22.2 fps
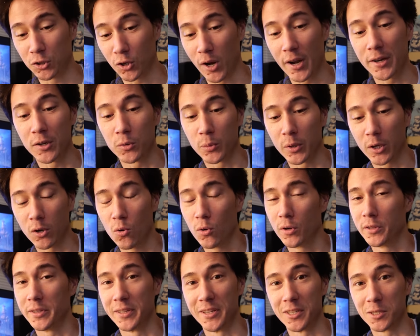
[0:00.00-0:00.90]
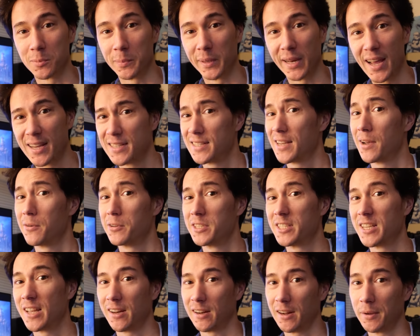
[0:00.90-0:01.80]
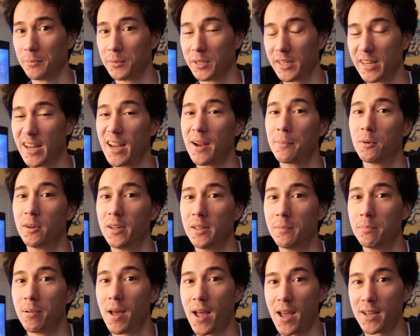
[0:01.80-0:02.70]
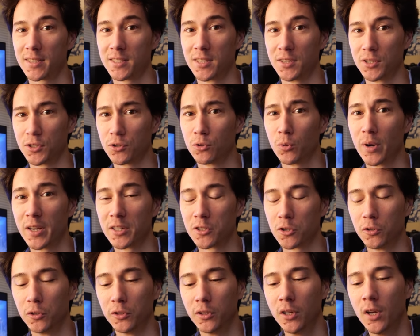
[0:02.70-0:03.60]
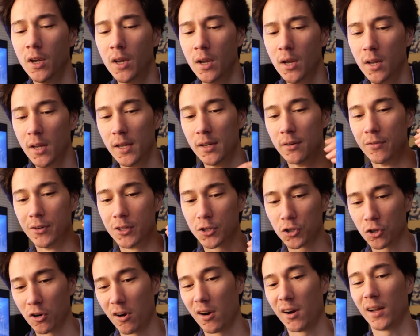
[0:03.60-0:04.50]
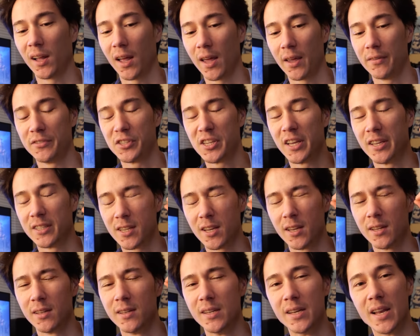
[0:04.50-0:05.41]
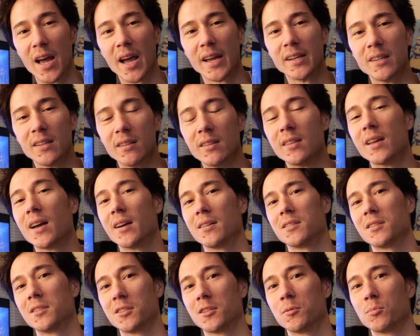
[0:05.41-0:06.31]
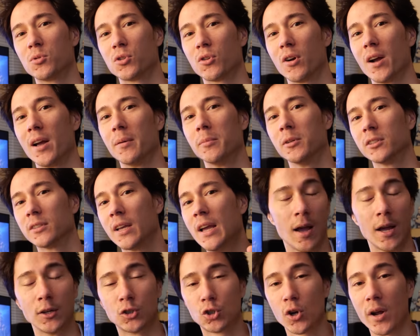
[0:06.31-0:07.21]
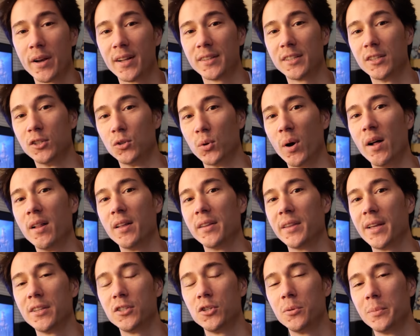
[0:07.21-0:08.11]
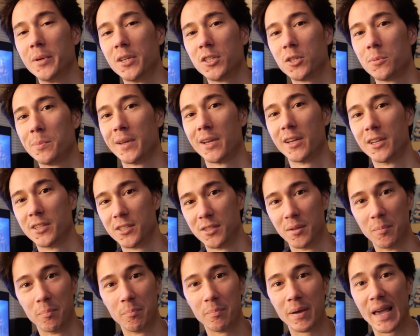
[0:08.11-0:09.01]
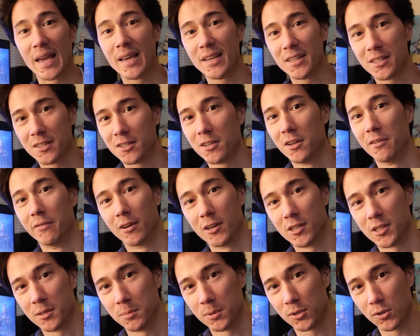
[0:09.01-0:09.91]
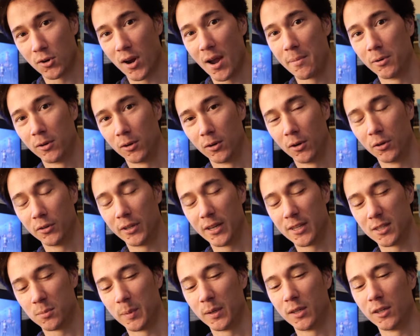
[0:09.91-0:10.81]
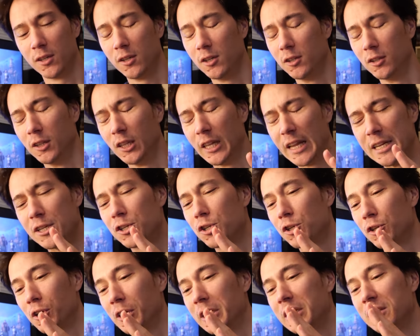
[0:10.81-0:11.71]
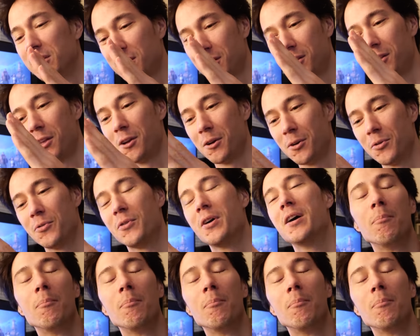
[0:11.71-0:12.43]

trying to record this, but as I was setting up the camera, it passed this threshold. Adventure Archives has hit ninety thousand subscribers. I try not to dwell on that too much because the pace of our subscriber growth has been glacially slow.